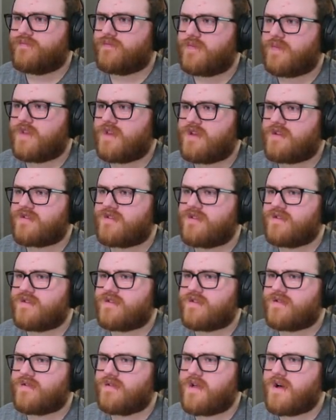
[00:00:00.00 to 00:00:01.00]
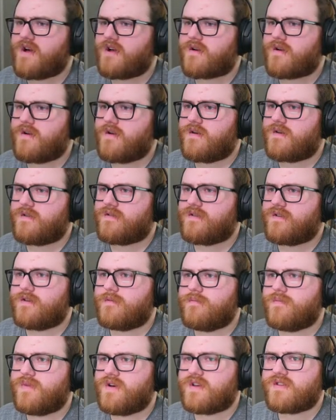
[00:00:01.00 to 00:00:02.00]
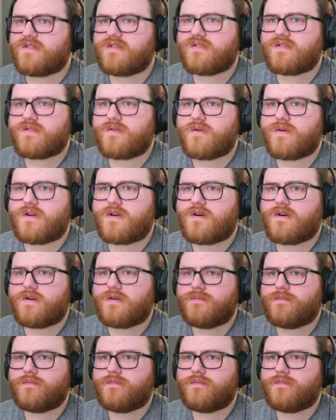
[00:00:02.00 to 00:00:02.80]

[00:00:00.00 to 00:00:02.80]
Guess this locker is a good place to store it all